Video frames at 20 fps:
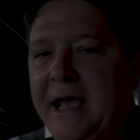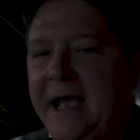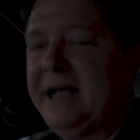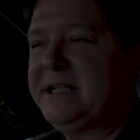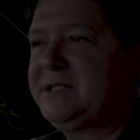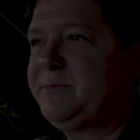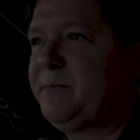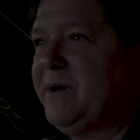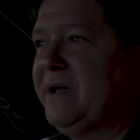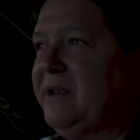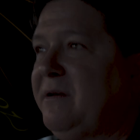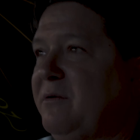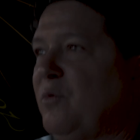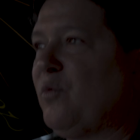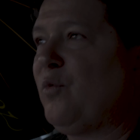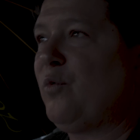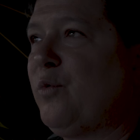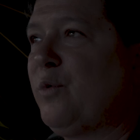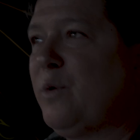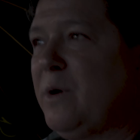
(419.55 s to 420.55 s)
it's been
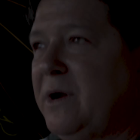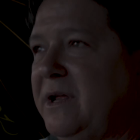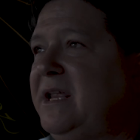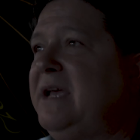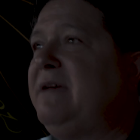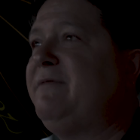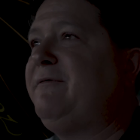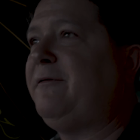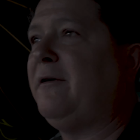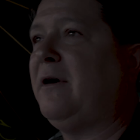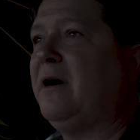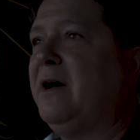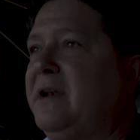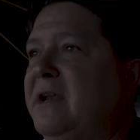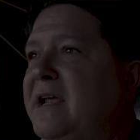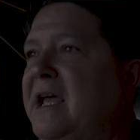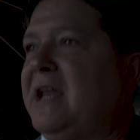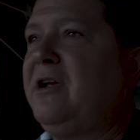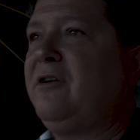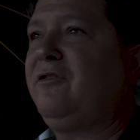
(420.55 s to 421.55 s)
really
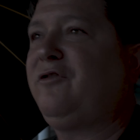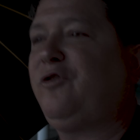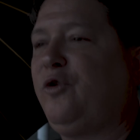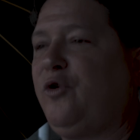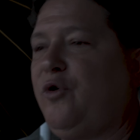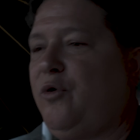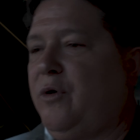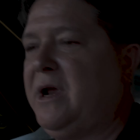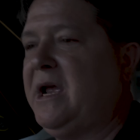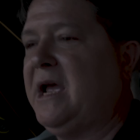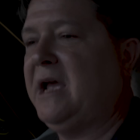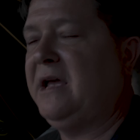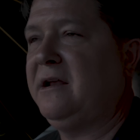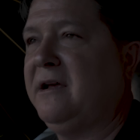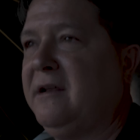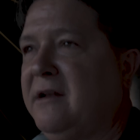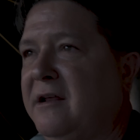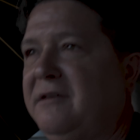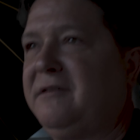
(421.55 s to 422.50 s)
fun getting to create in a